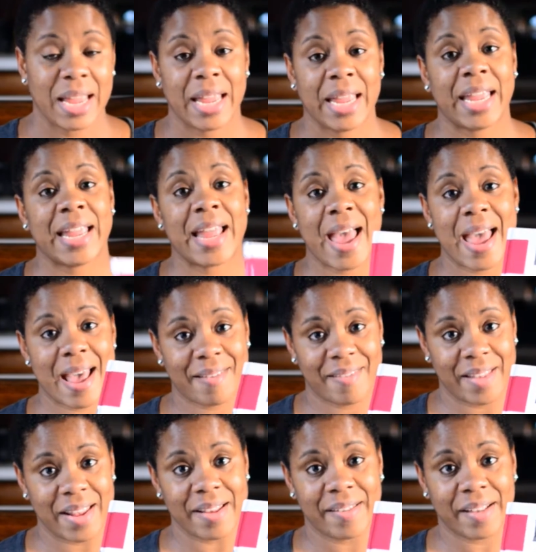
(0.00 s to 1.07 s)
he has
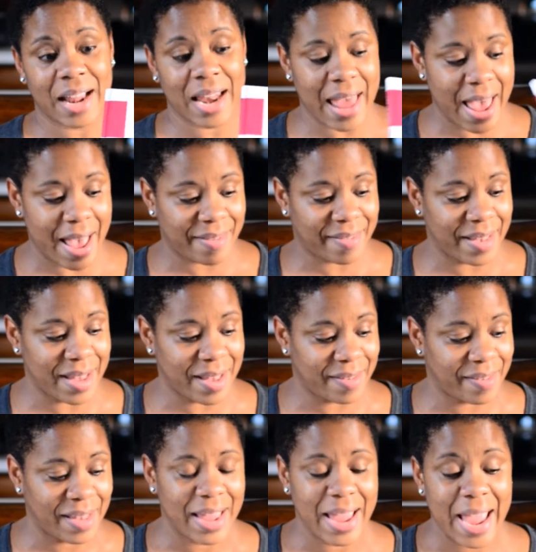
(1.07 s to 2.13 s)
these
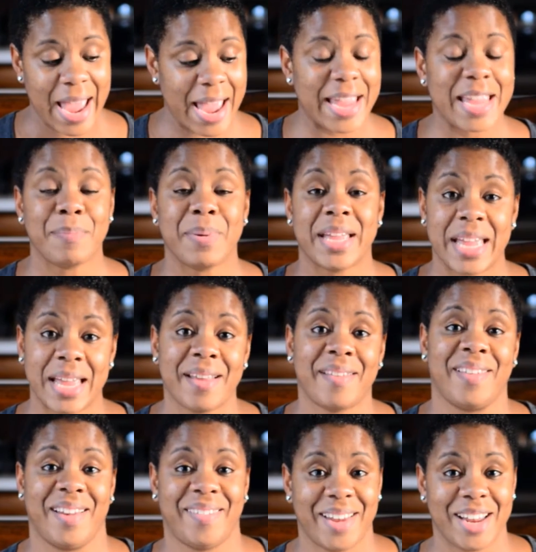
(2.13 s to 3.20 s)
classes, and he begins
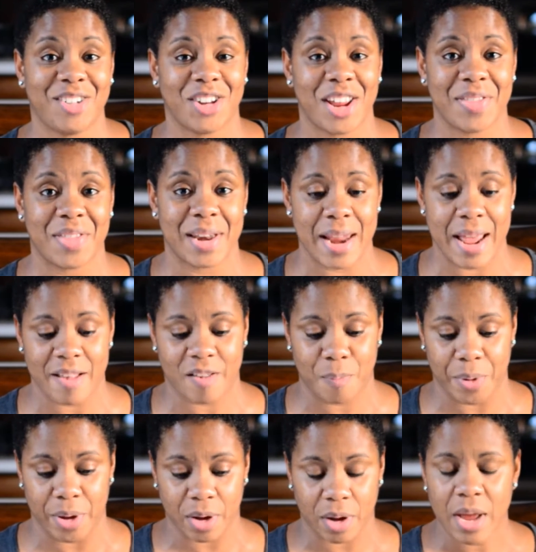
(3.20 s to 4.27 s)
to teach in the next
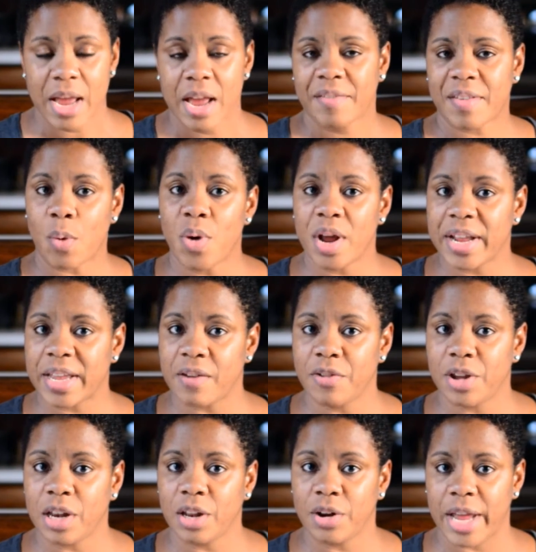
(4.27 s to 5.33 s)
book. So I want to give
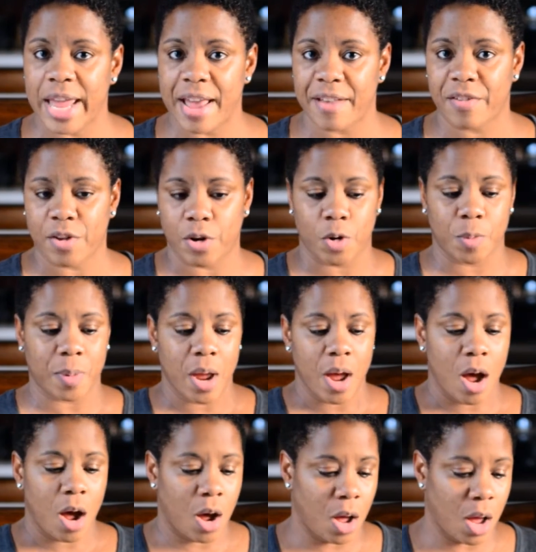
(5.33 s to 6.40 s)
you a little excerpt
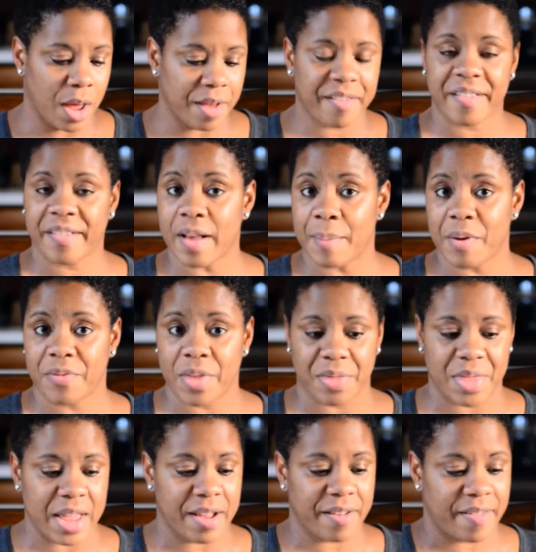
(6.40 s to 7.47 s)
on some of the
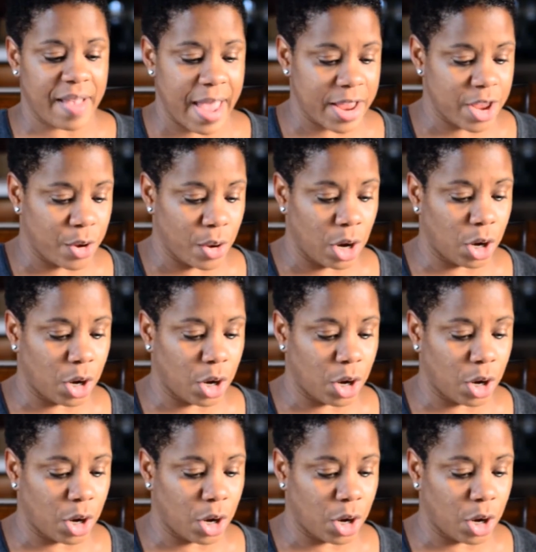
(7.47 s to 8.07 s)
things that you'll